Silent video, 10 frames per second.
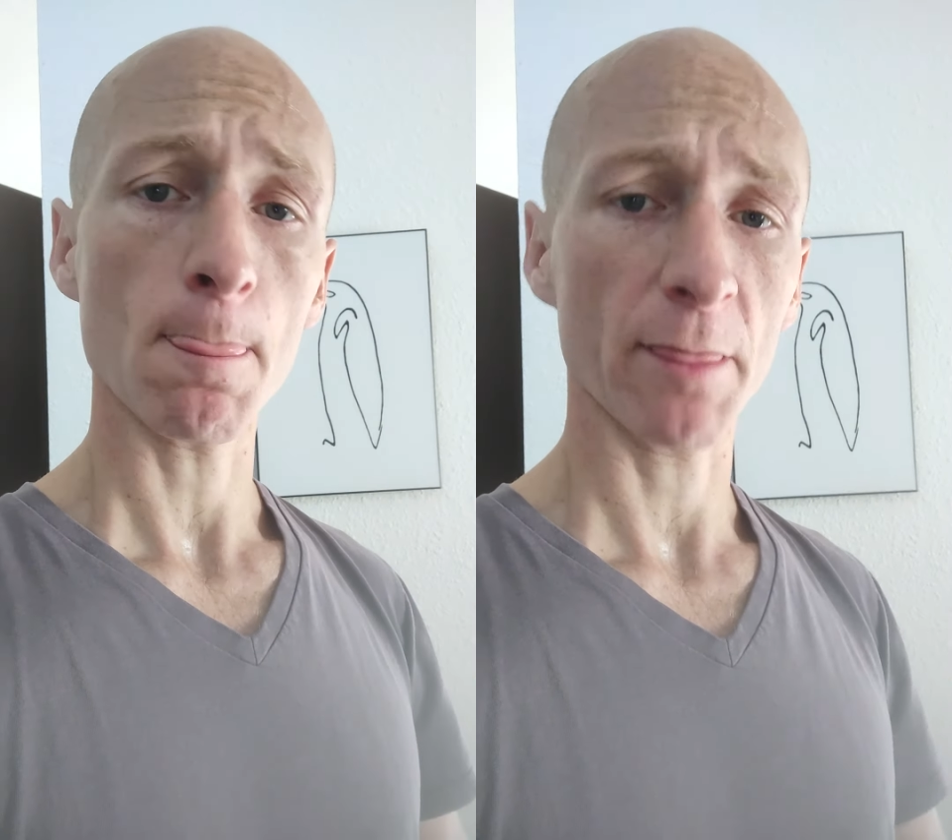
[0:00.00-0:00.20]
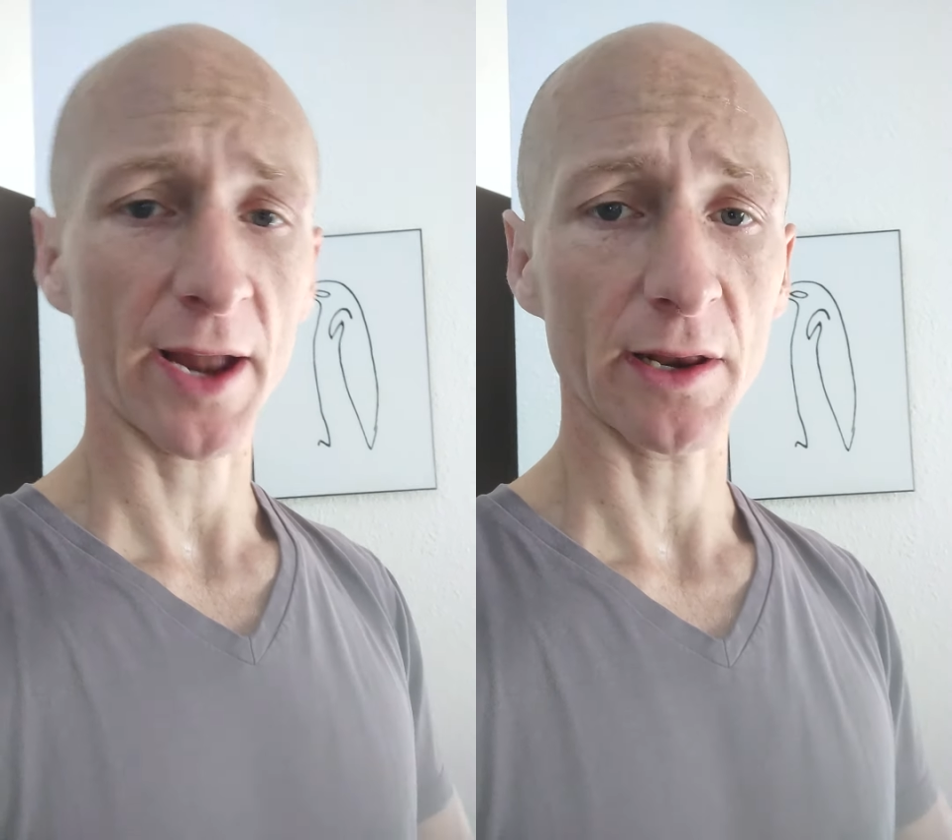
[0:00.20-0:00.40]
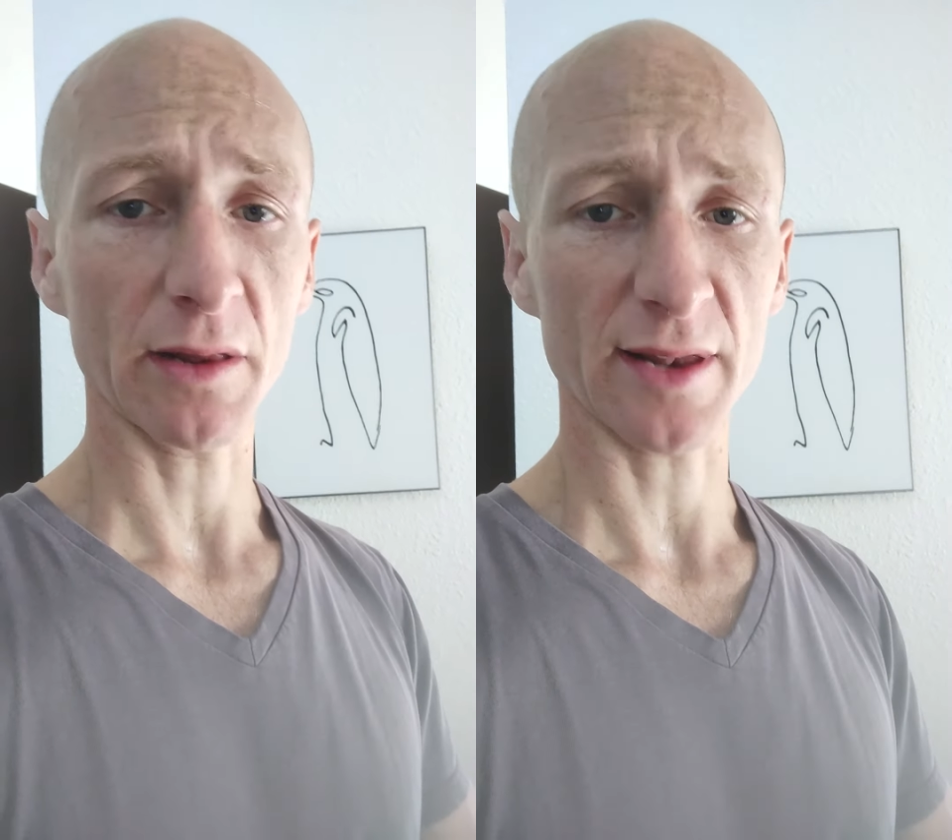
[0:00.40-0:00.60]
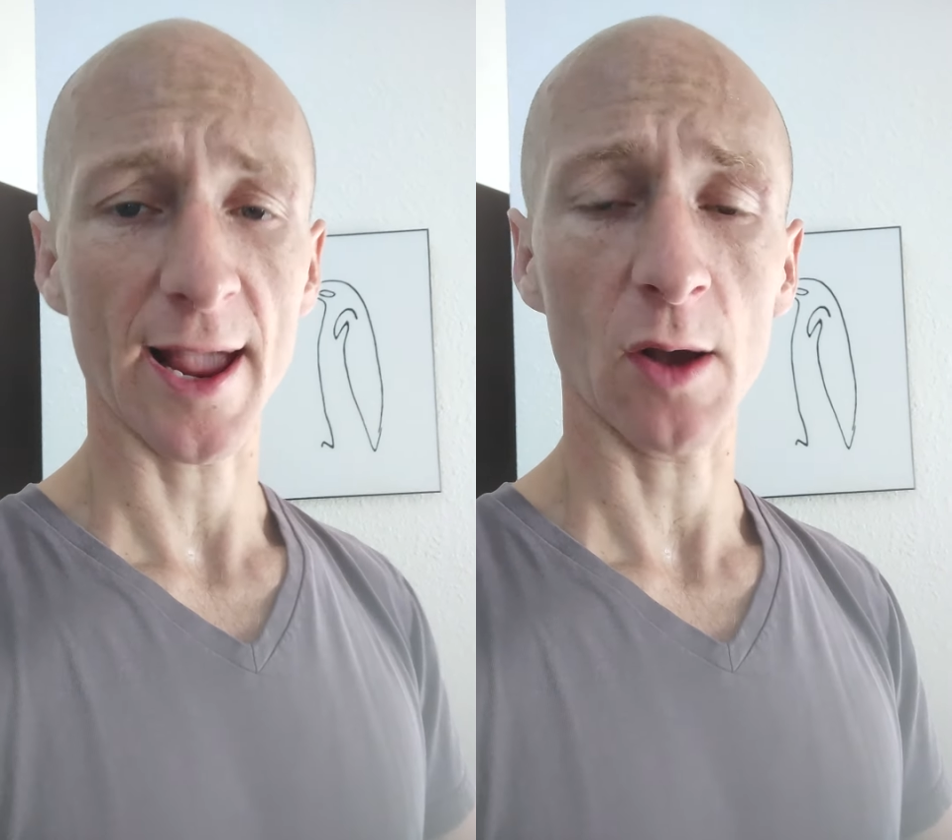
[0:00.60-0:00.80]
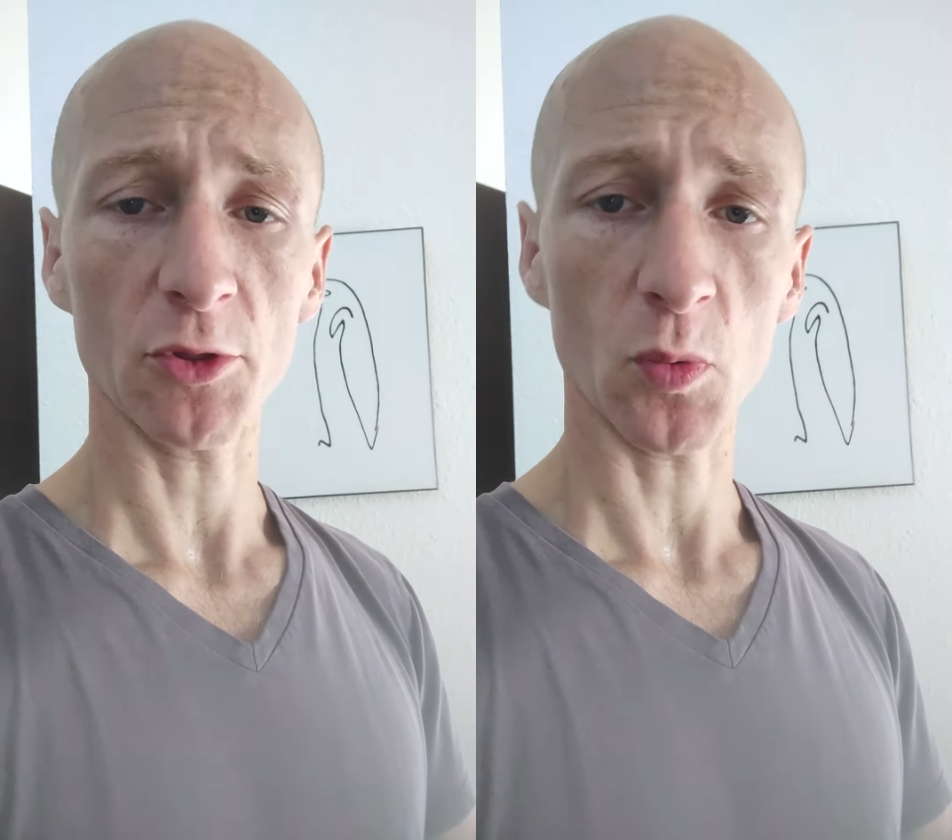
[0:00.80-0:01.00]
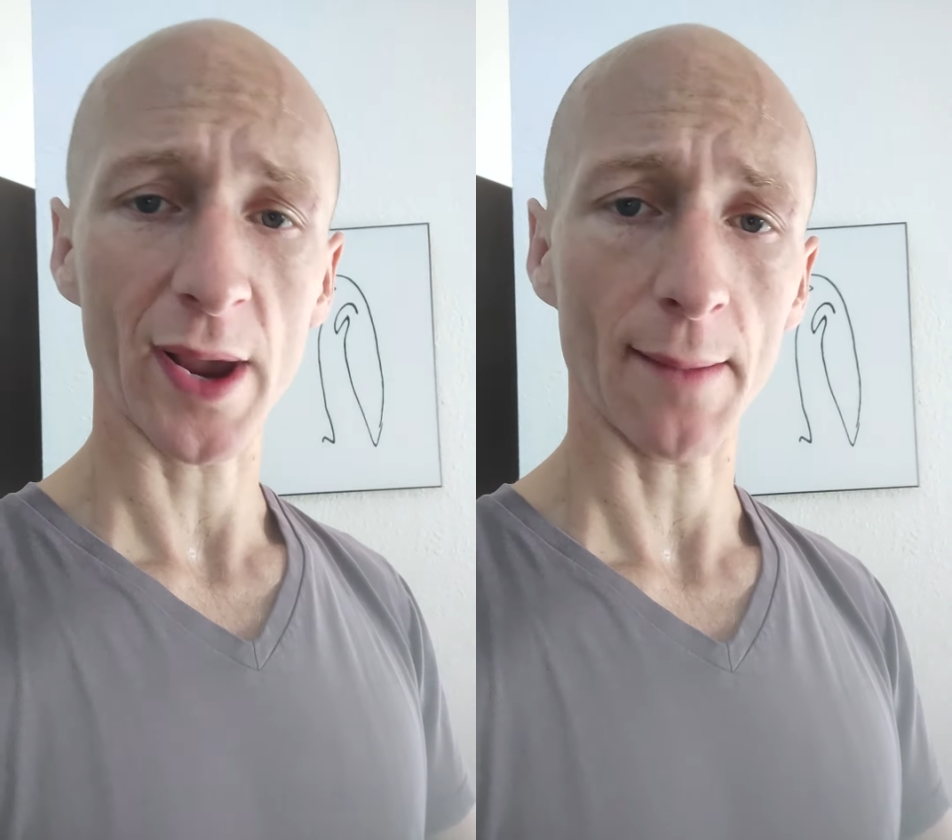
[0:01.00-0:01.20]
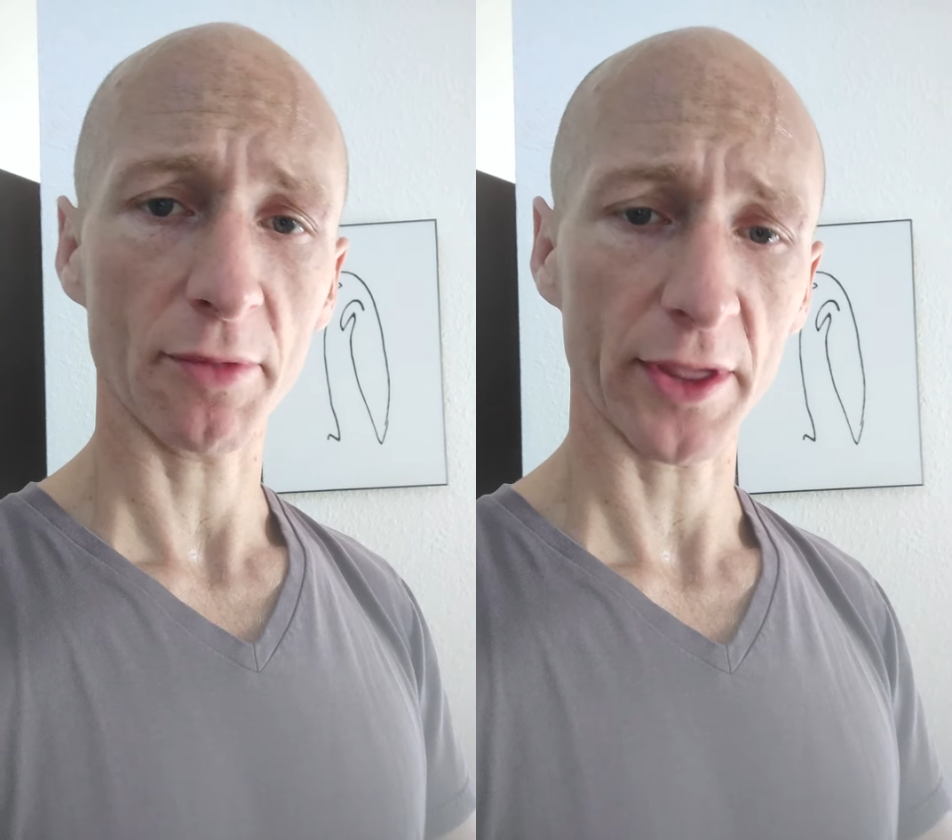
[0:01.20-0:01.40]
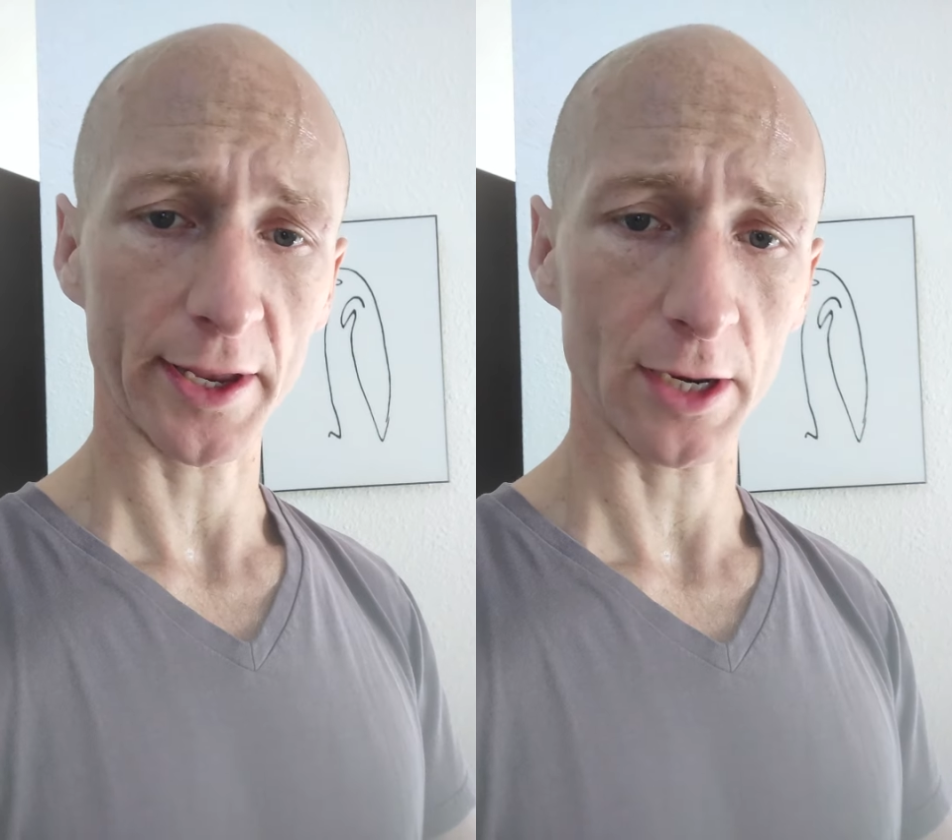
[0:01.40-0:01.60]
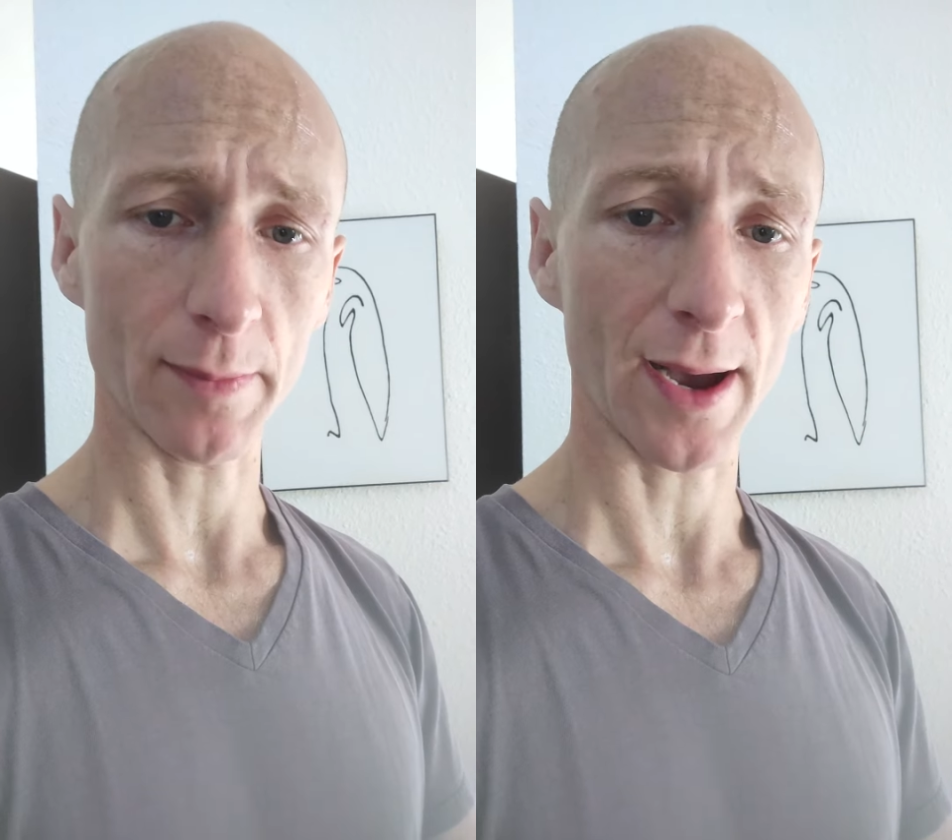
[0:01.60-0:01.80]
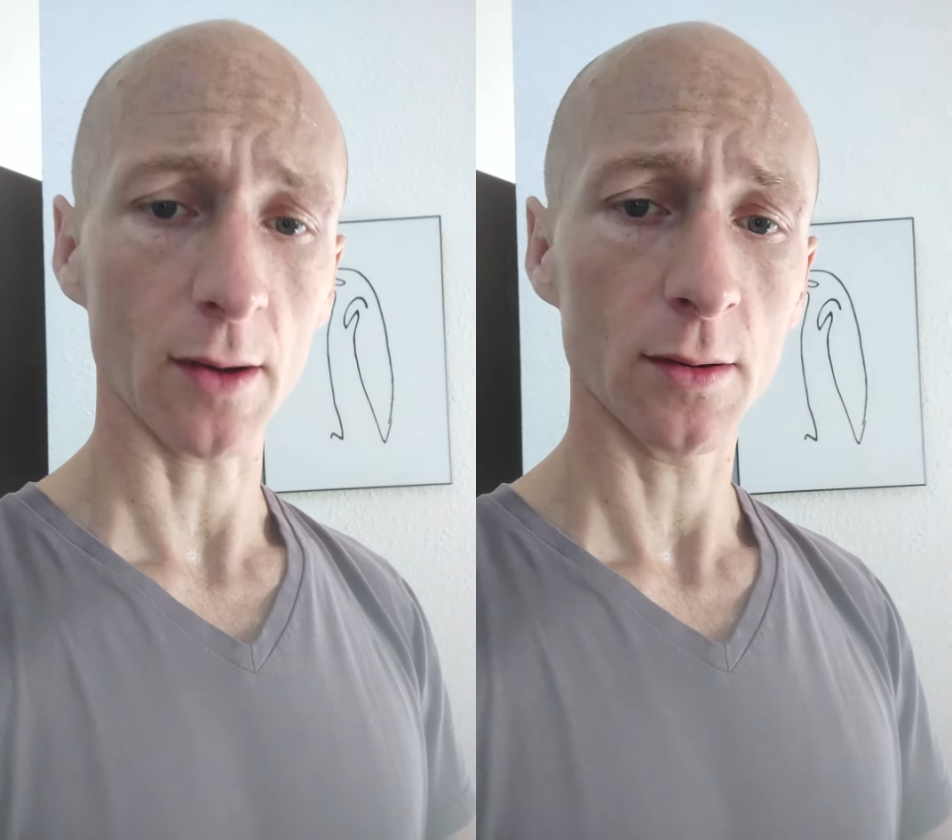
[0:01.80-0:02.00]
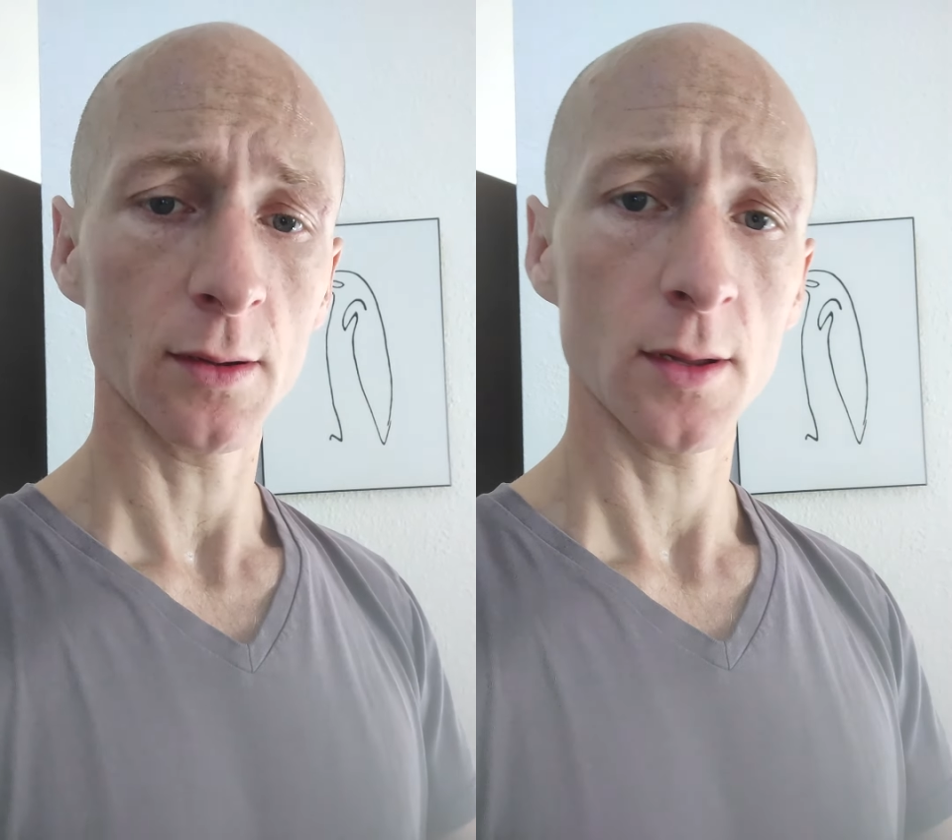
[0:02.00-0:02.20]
That is now the way I'm thinking about